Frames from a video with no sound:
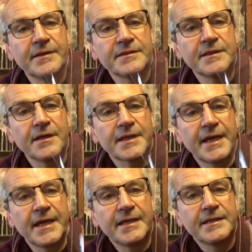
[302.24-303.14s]
I
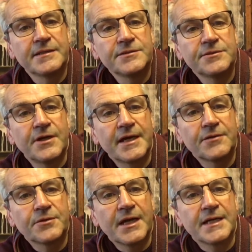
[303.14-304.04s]
can do
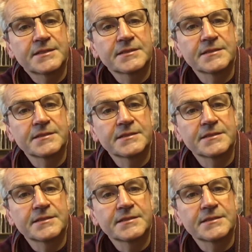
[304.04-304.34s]
diagonal cuts